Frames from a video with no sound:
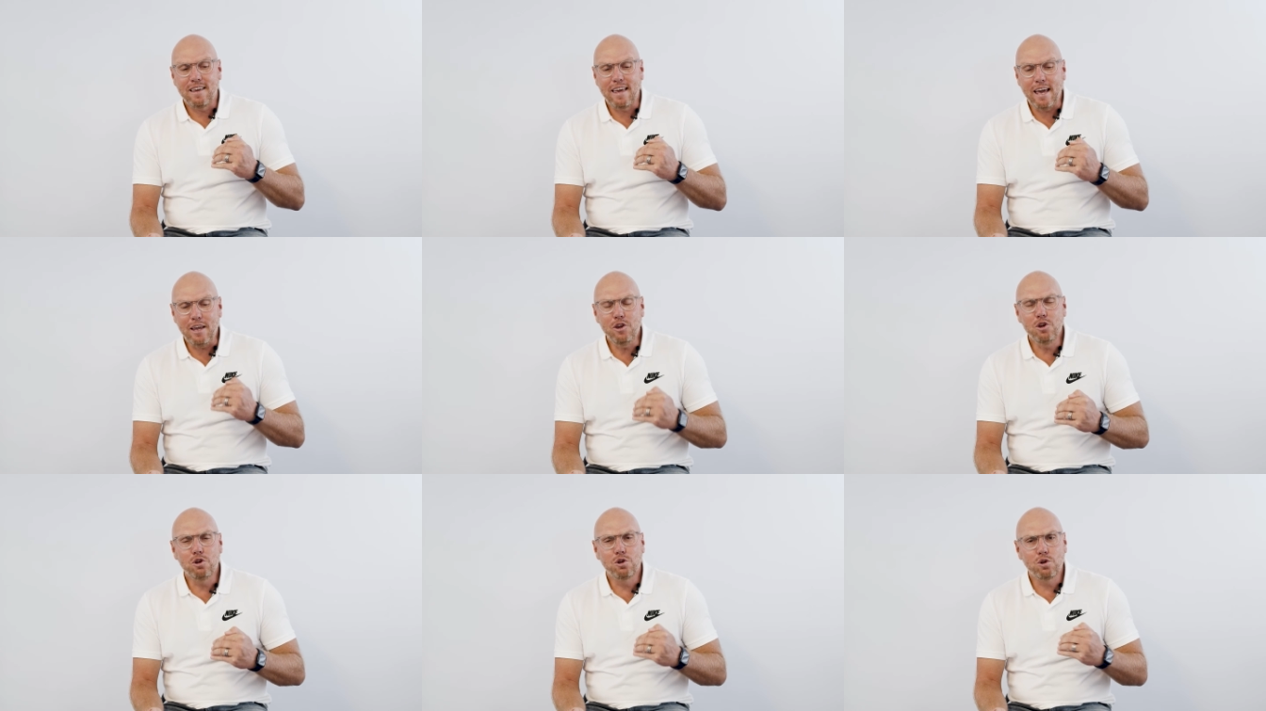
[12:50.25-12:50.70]

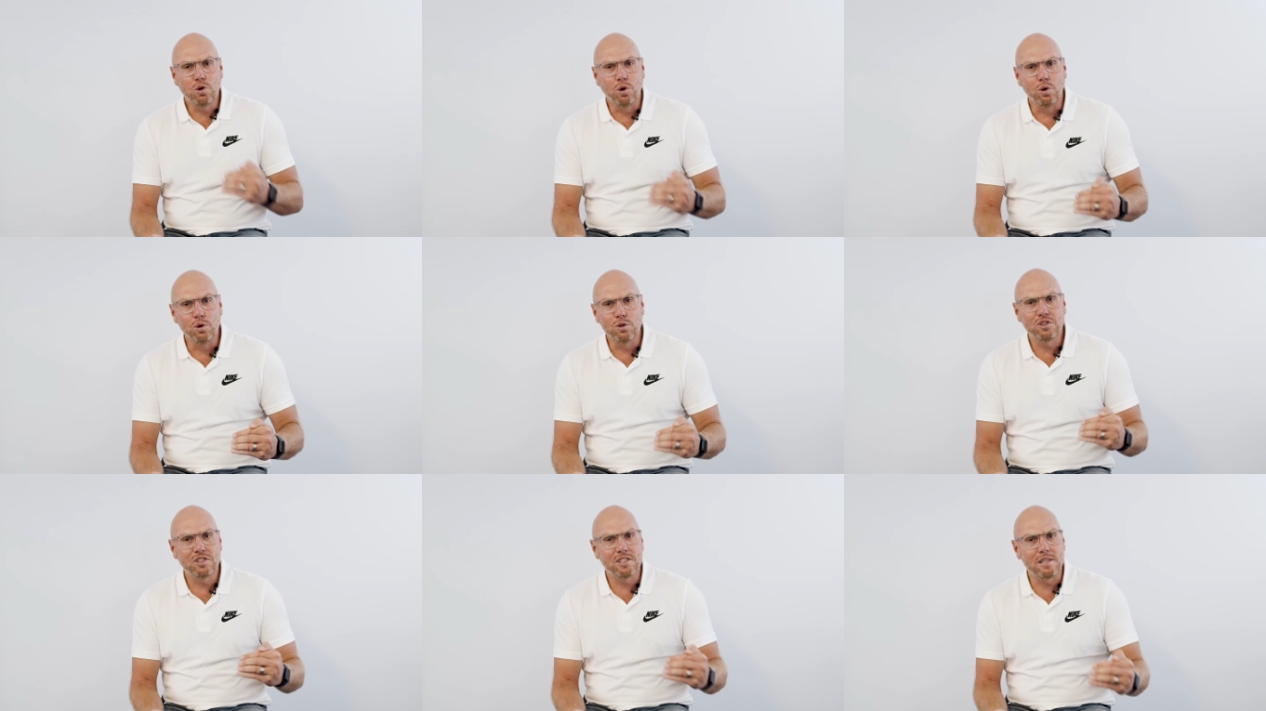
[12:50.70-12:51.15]
can you
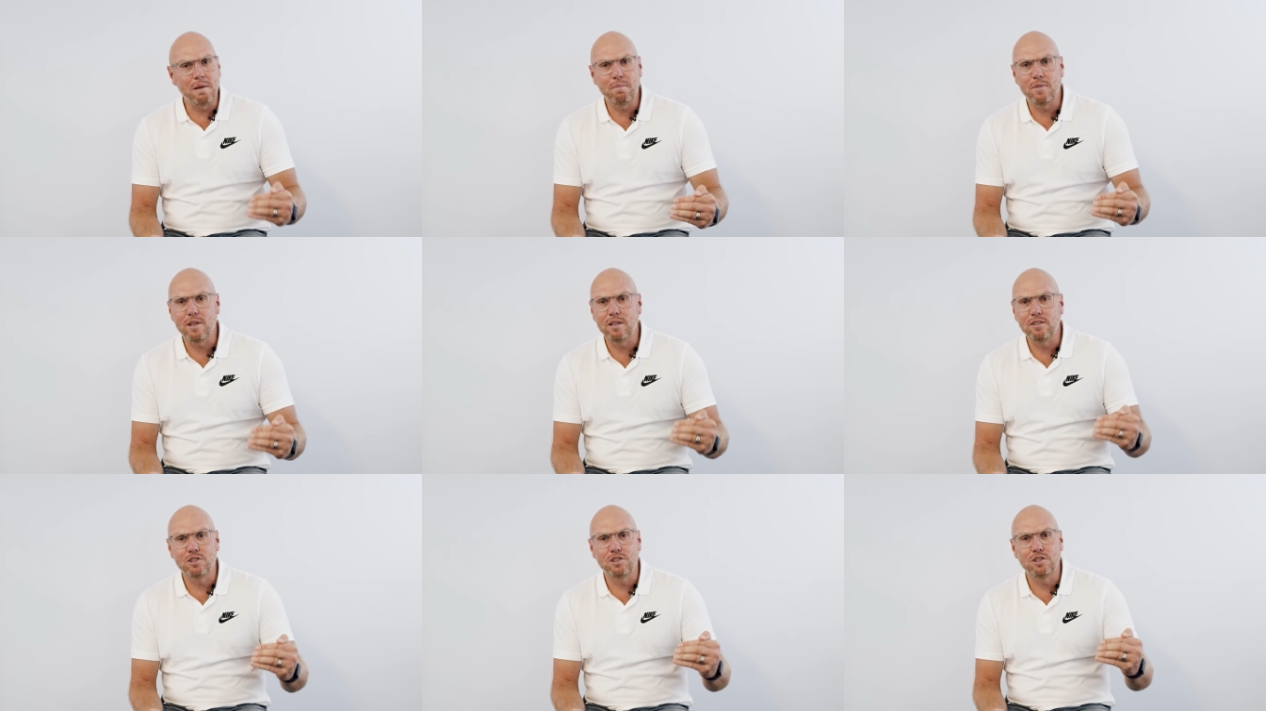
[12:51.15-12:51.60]
cause
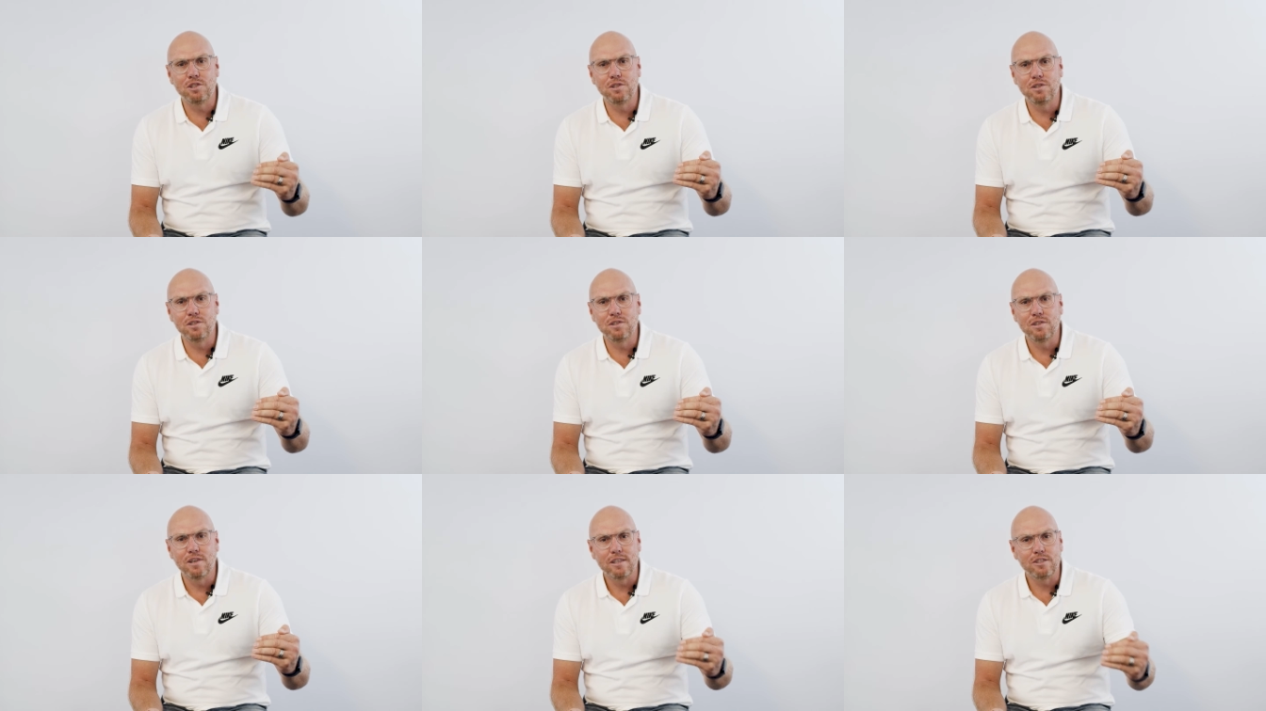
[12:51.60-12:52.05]
something
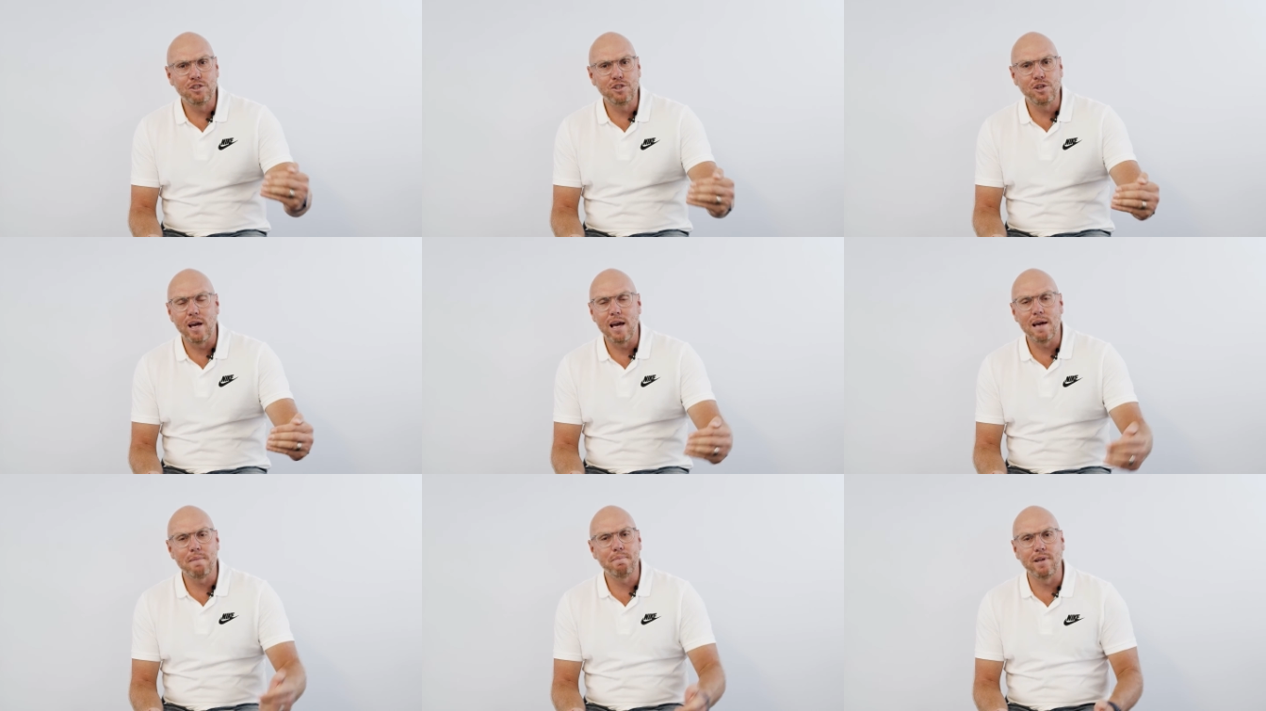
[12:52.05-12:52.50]
to,
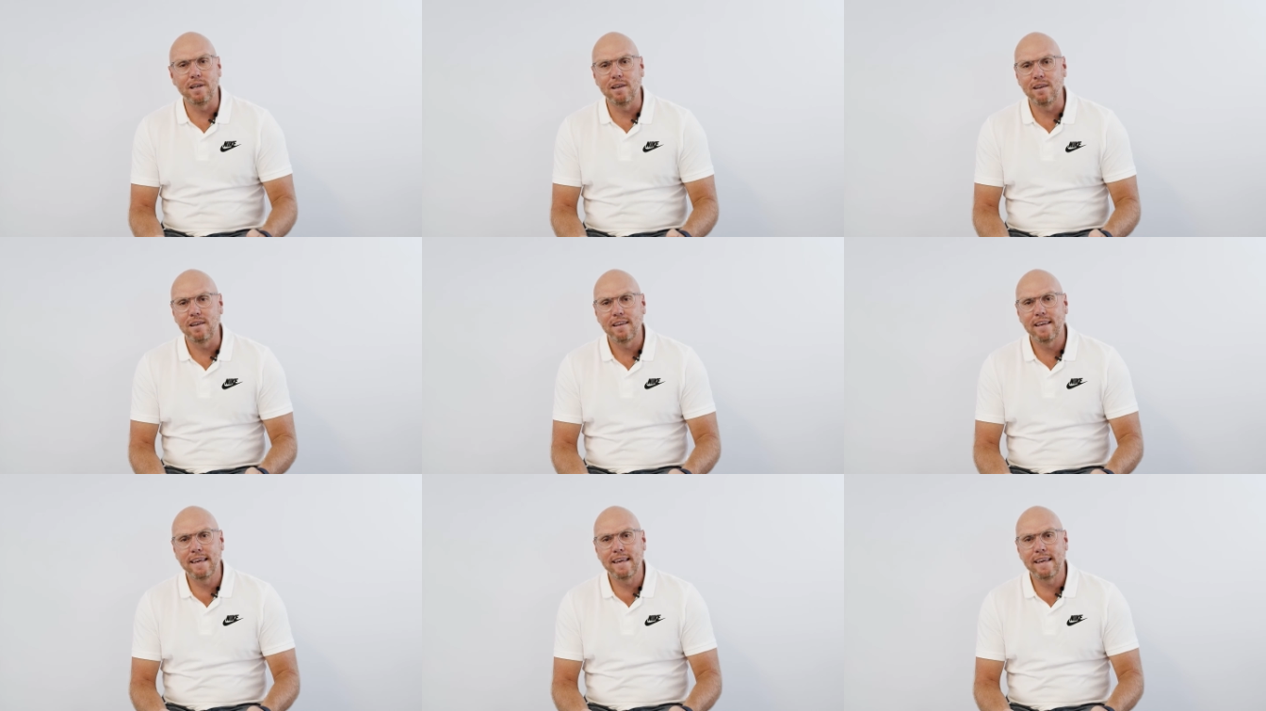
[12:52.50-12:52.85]
to happen?